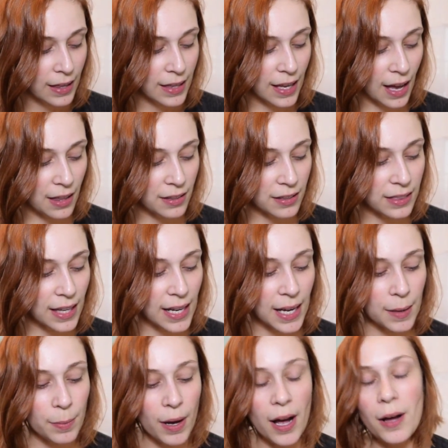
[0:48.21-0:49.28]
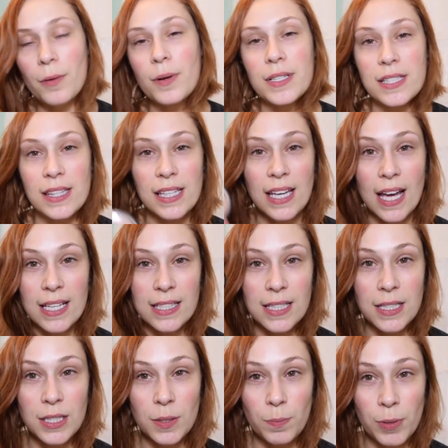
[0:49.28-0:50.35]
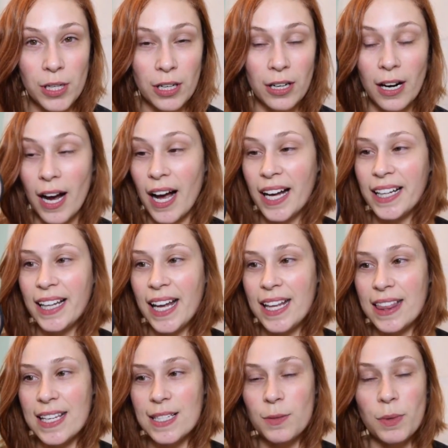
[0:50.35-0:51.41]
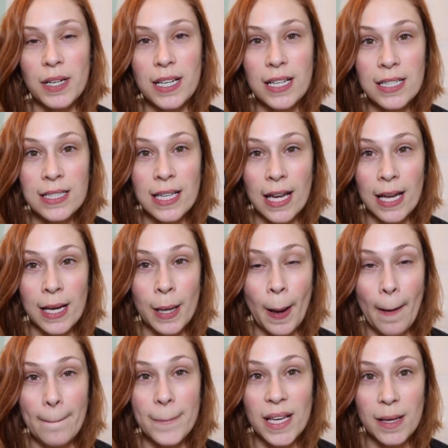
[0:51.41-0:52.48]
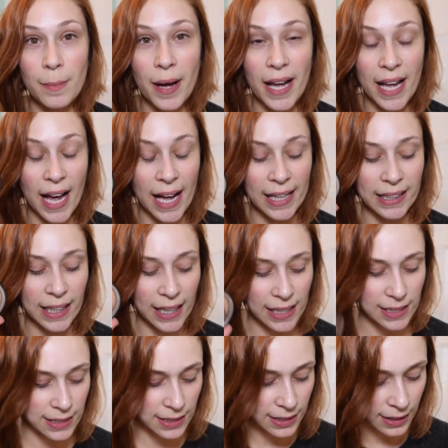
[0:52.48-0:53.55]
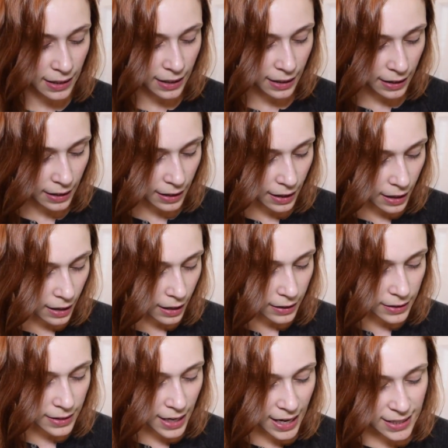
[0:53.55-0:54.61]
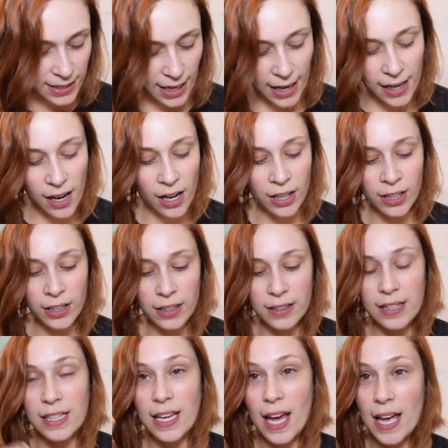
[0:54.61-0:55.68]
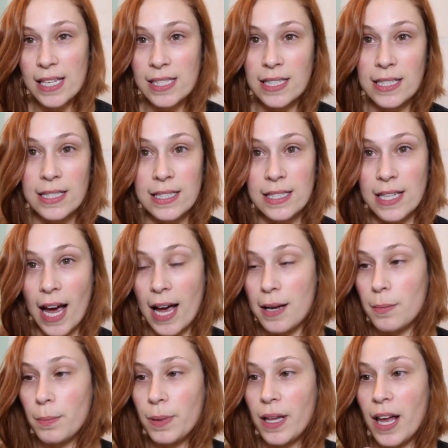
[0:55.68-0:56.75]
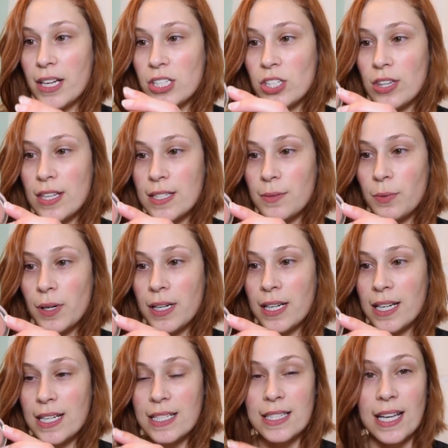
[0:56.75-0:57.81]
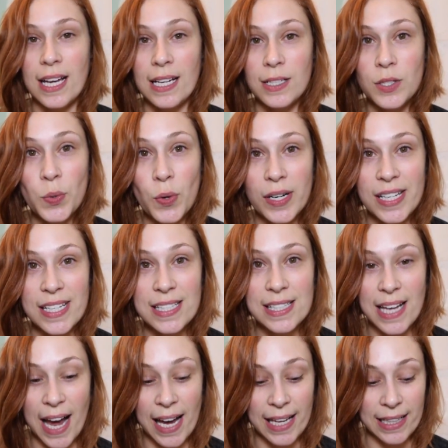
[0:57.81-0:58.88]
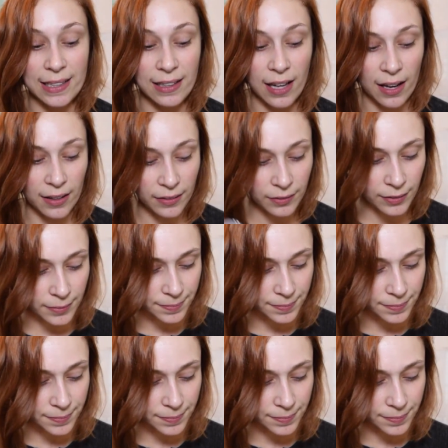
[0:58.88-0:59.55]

The other thing I bought was the Essence Pure Highlight. This one is in Be My Highlight. Next, I got her the Essence Satin Blush. This one is in 20 Satin Love.